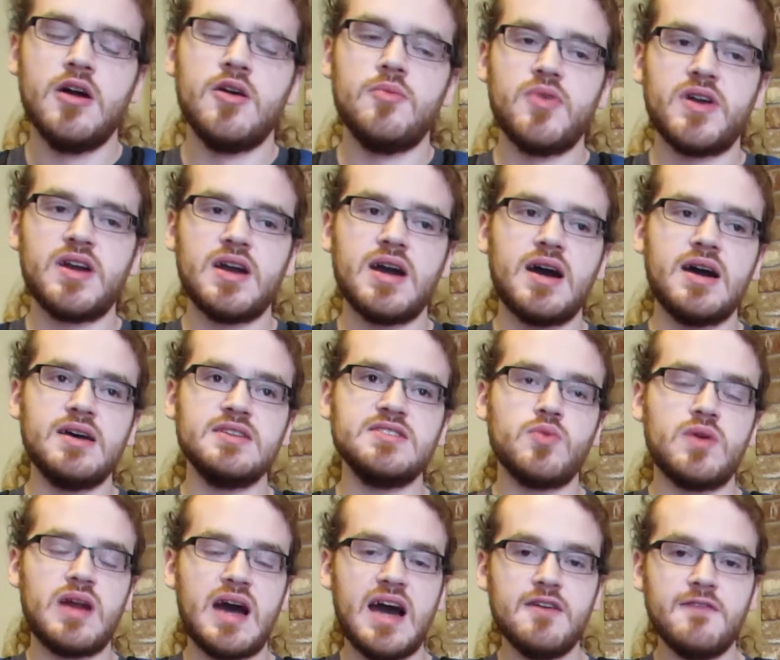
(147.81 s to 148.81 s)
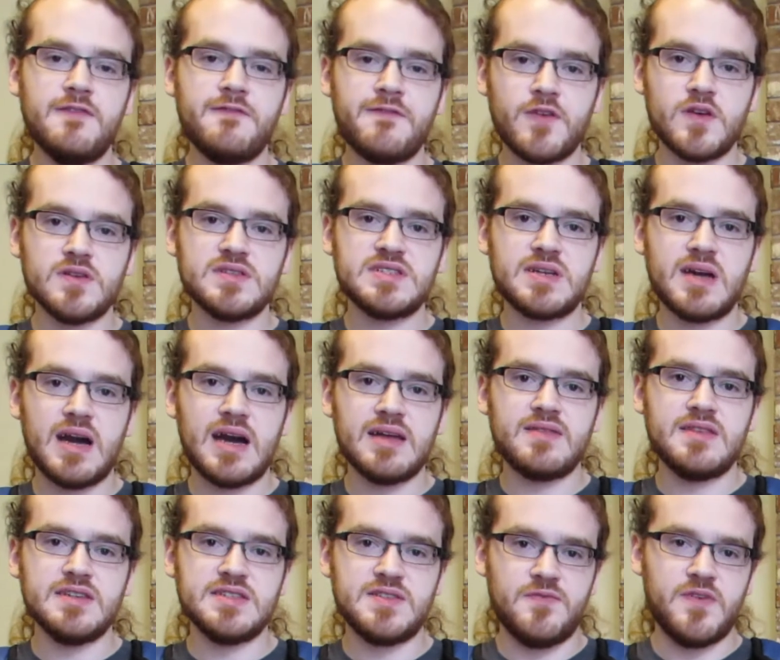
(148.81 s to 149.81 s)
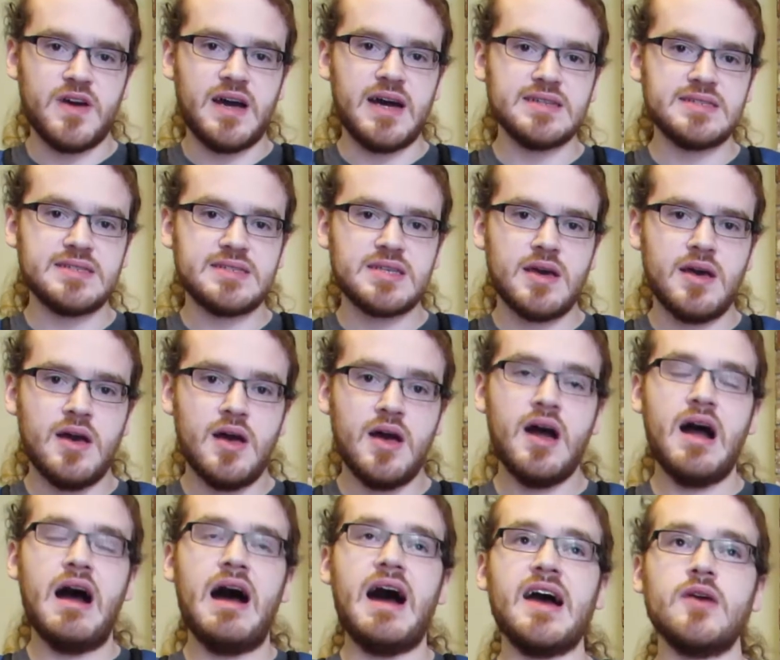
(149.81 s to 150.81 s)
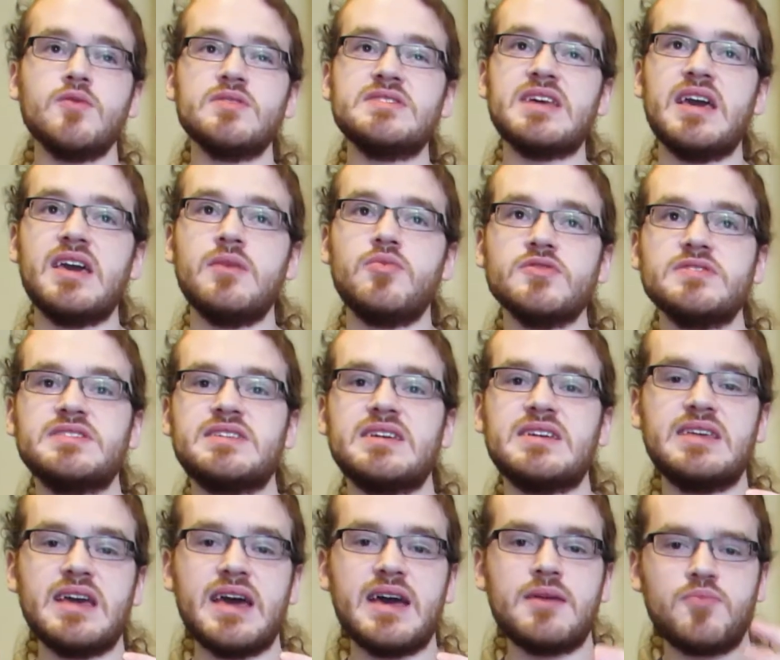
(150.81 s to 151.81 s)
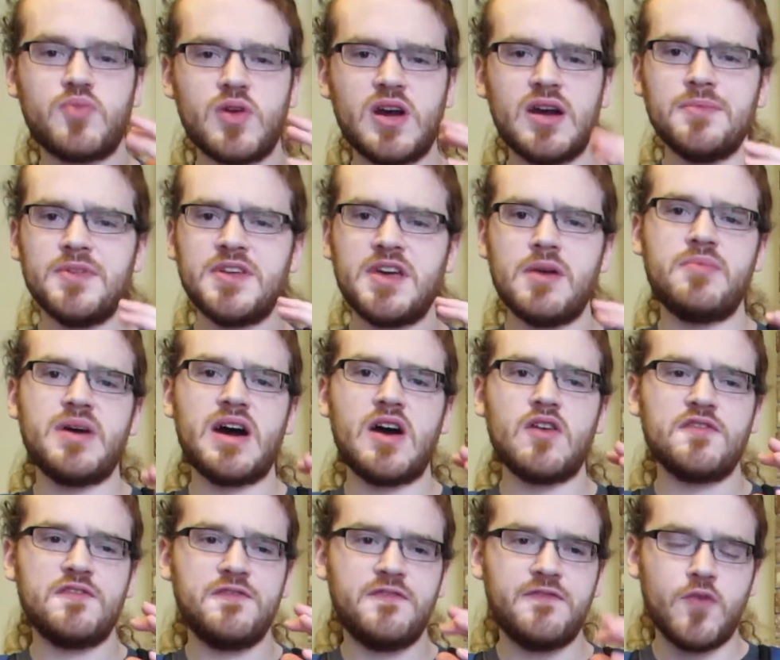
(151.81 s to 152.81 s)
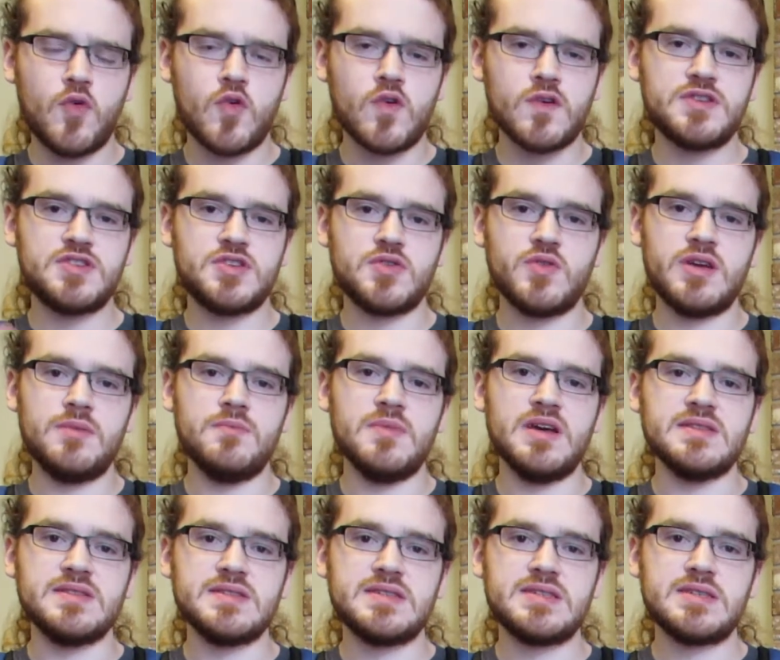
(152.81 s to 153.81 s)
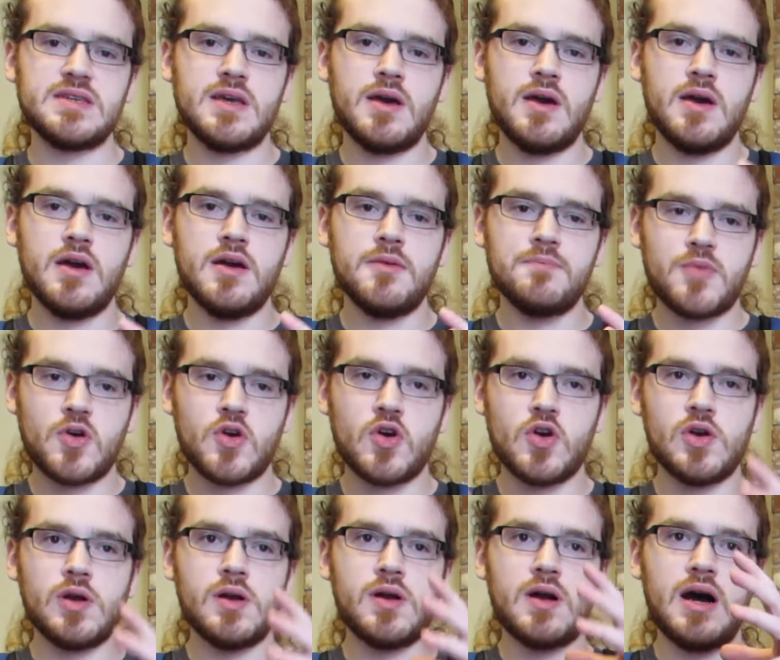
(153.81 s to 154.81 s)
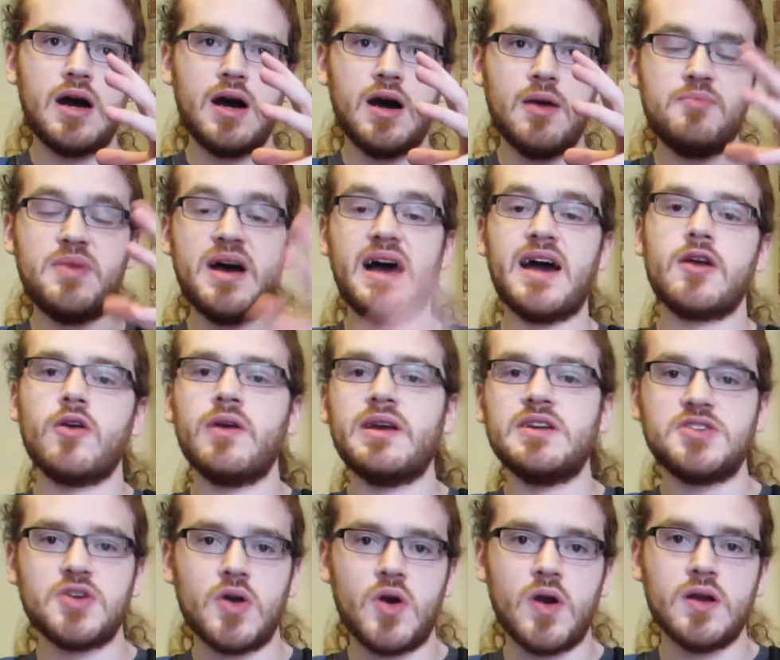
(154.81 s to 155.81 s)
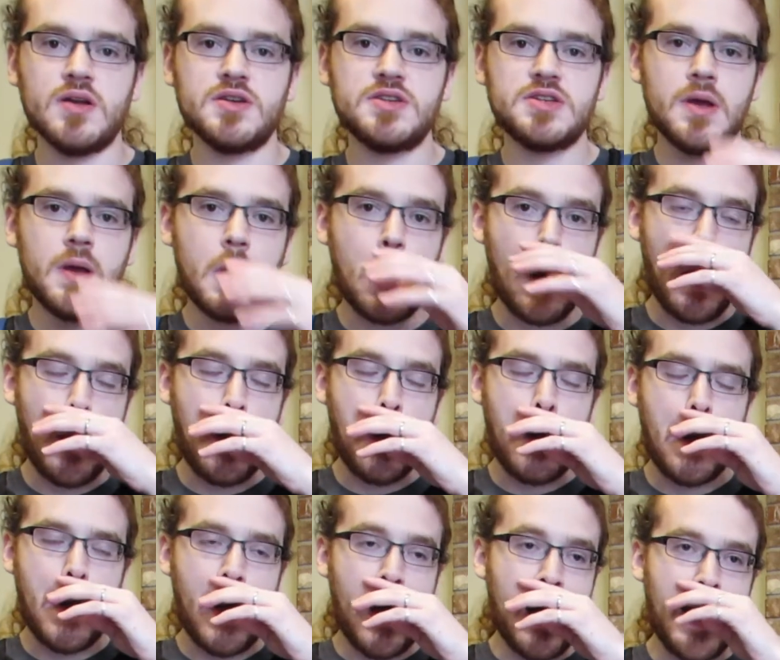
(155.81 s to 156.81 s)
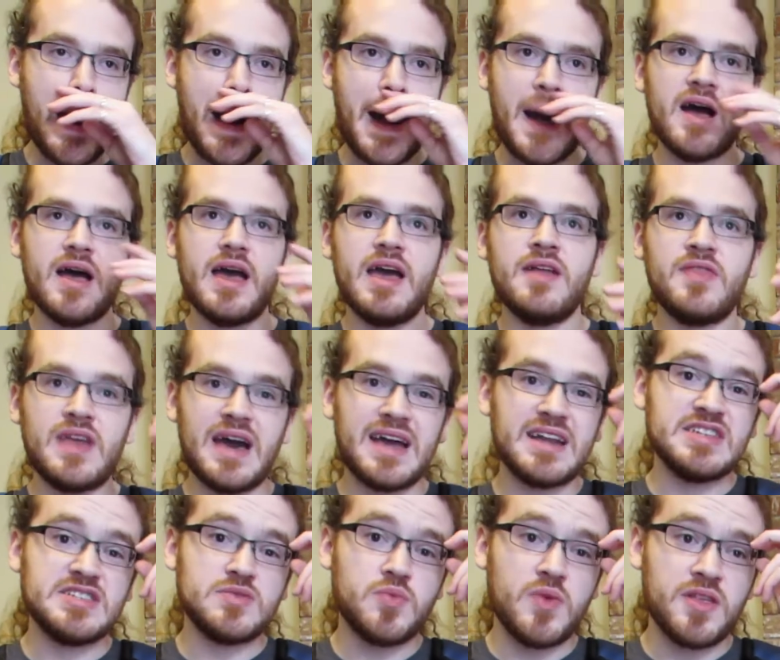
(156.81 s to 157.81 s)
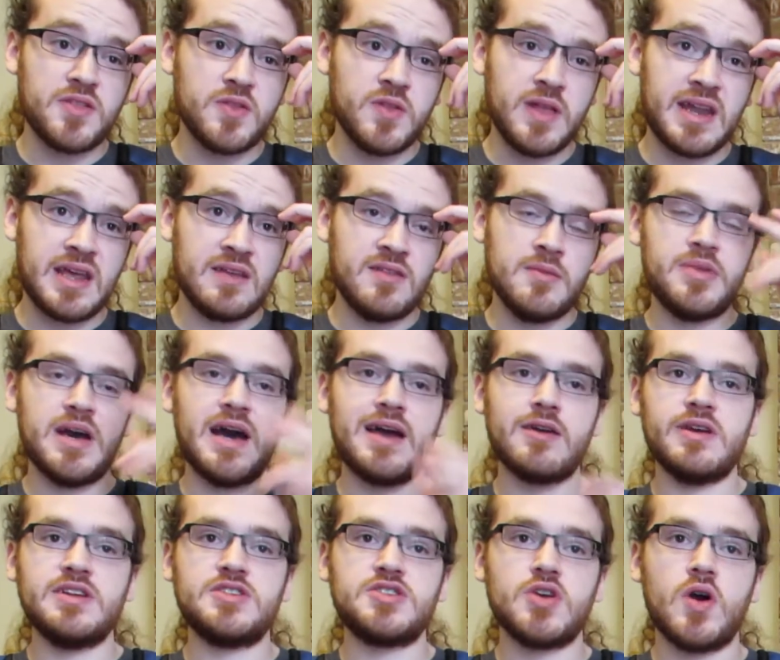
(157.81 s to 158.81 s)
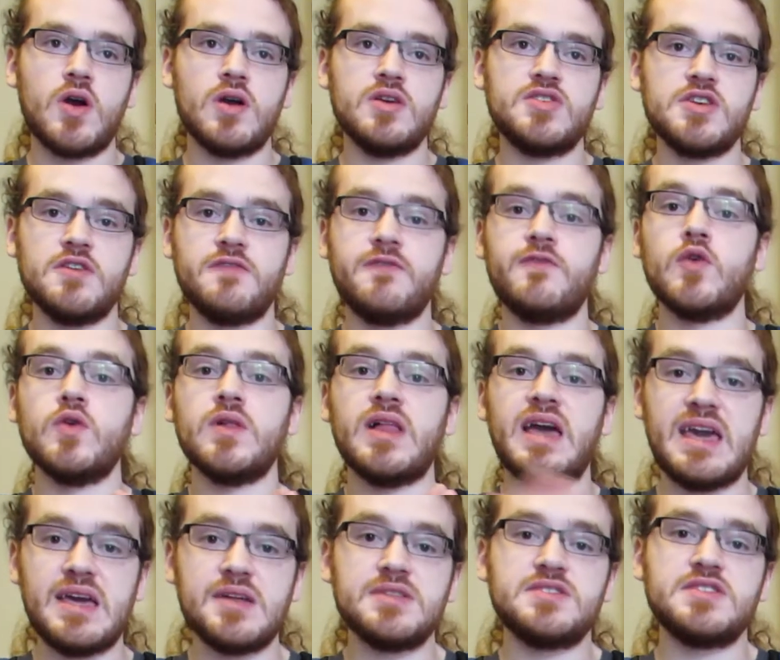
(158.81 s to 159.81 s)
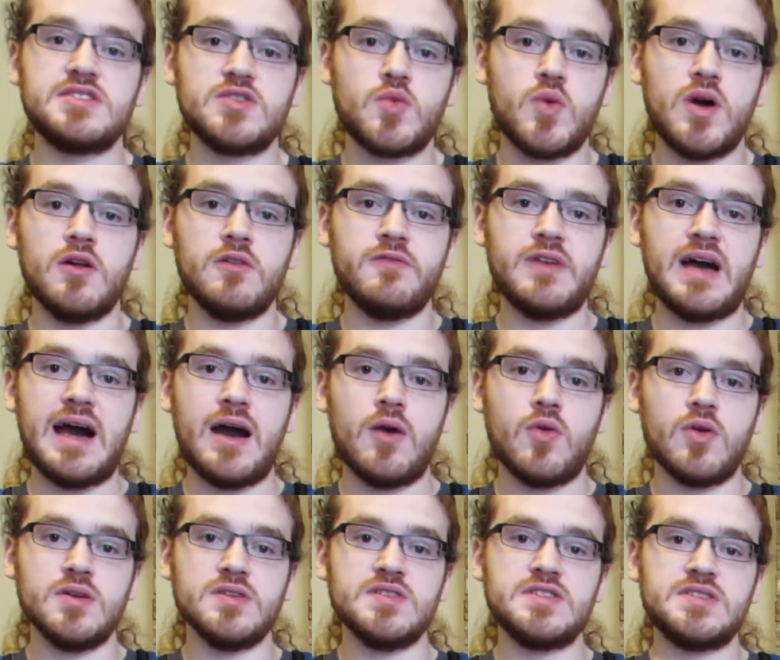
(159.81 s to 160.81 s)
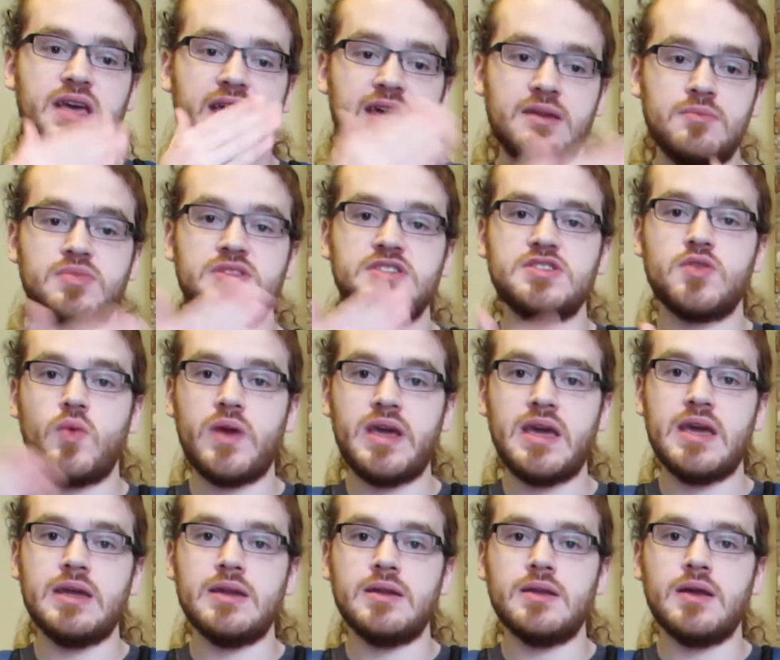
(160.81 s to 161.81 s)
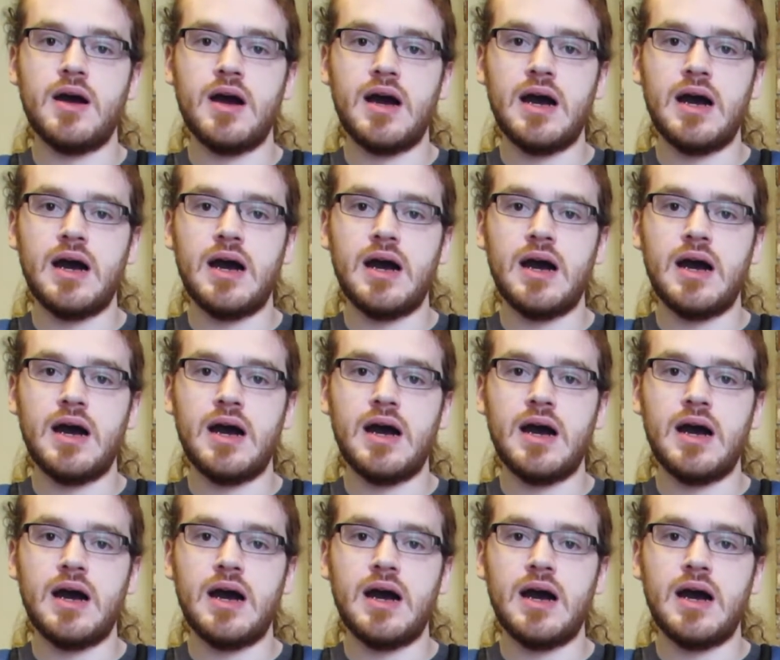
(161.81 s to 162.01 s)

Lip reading: because when I first got this vest, I was able to get probably about 4 treatments per battery charge. And that is with letting the battery charge a full 8 to 12 hours in between